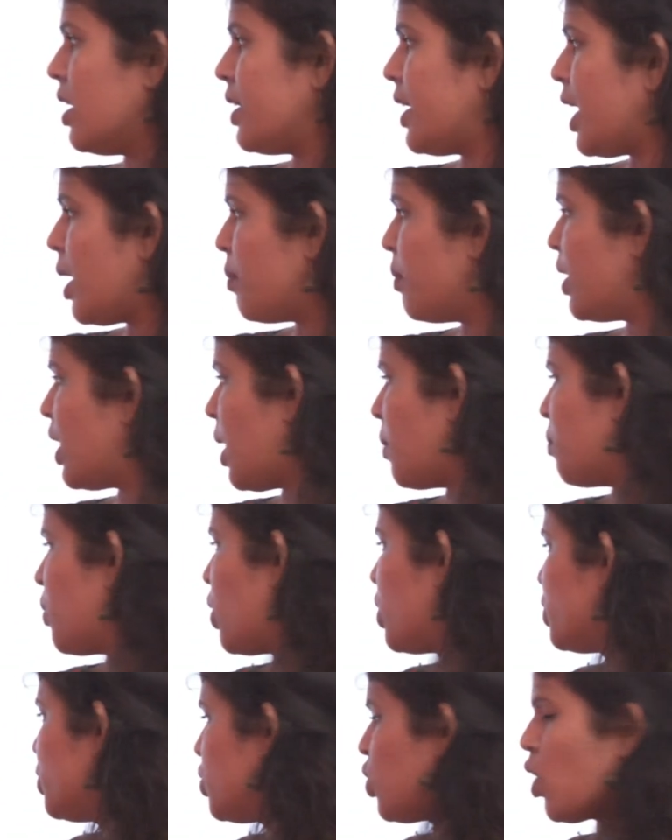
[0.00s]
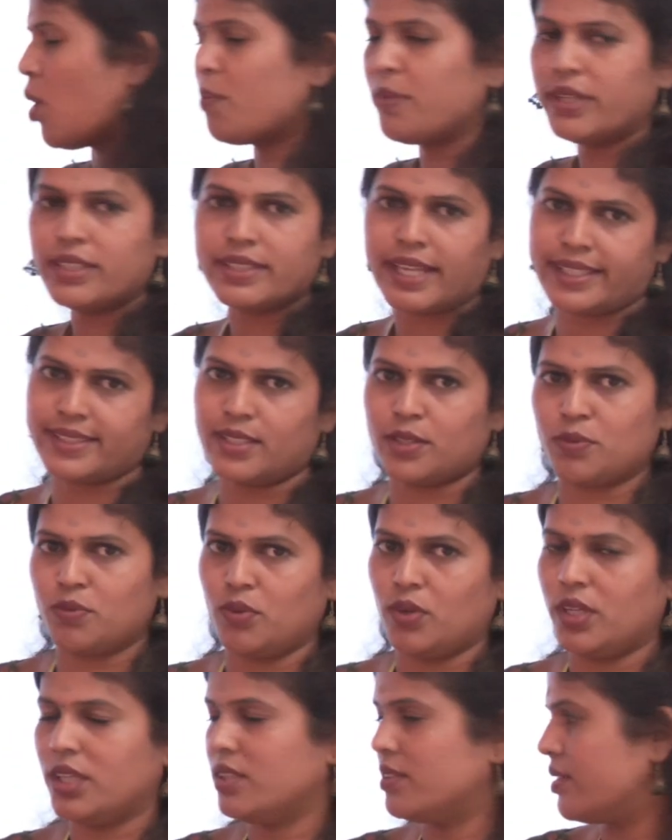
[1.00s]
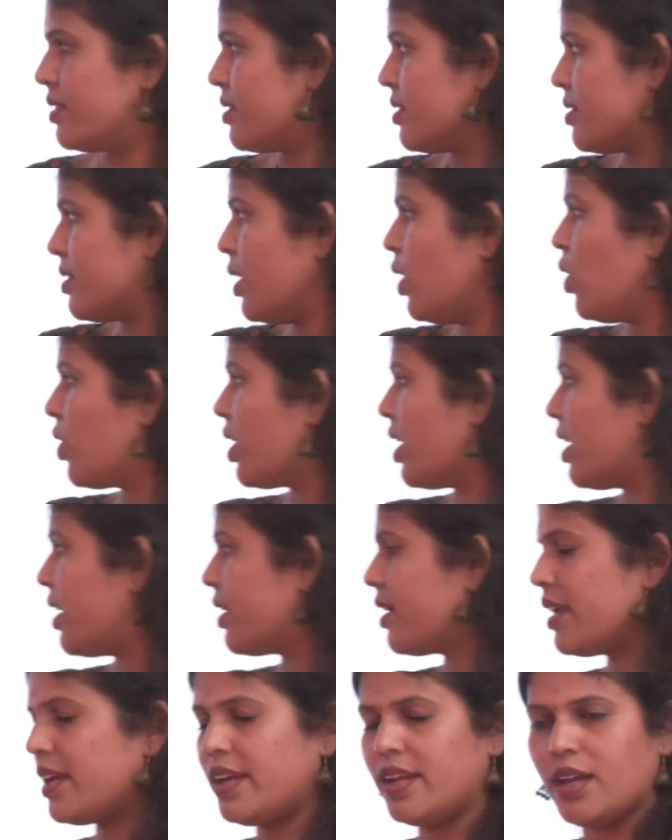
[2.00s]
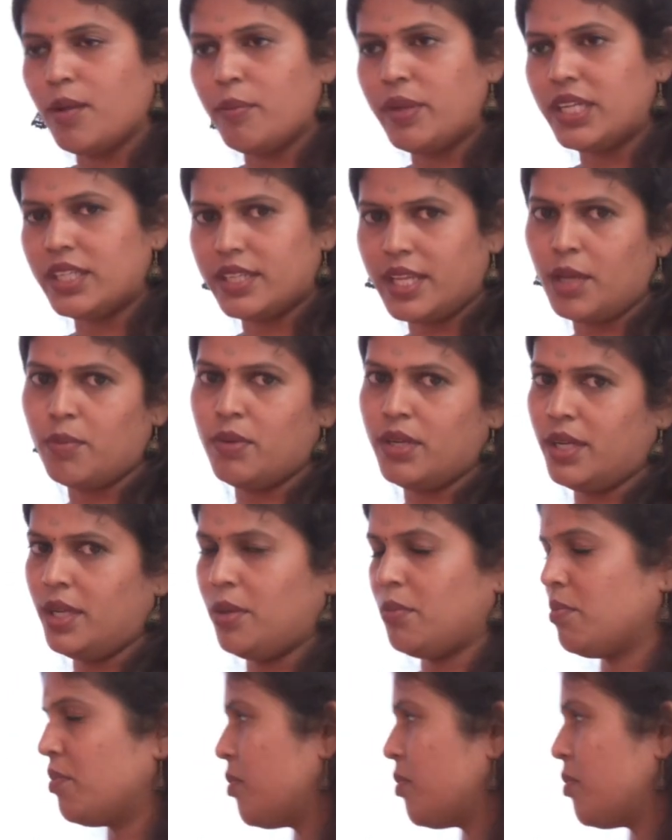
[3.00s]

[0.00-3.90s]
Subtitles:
table employees dropped successfully. This is your table name.